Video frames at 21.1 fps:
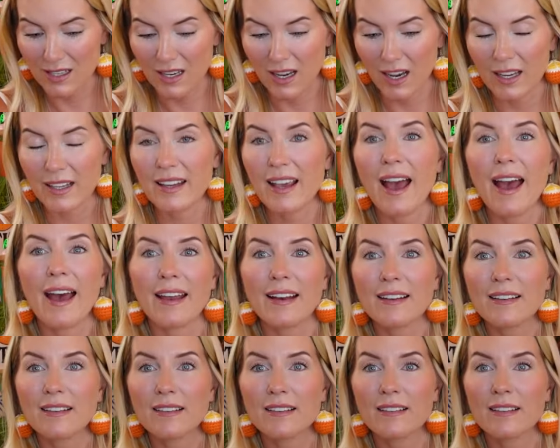
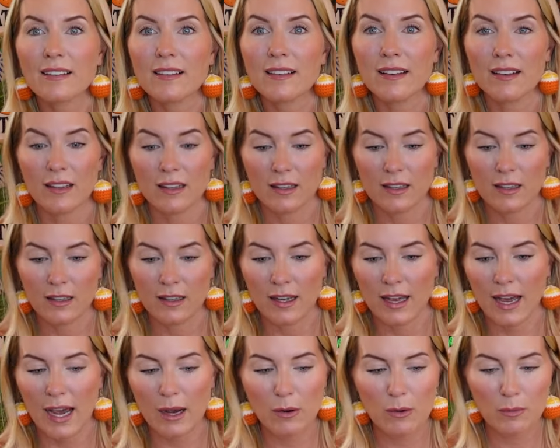again,
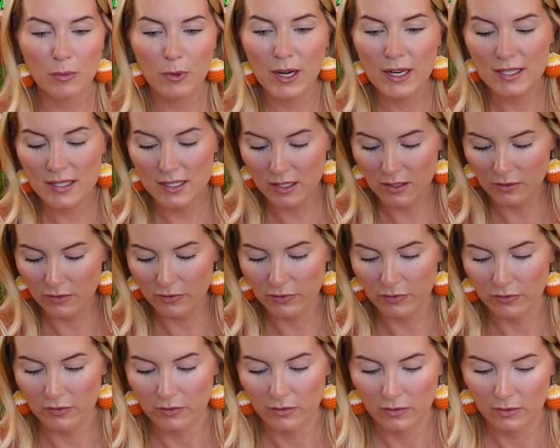how impressive.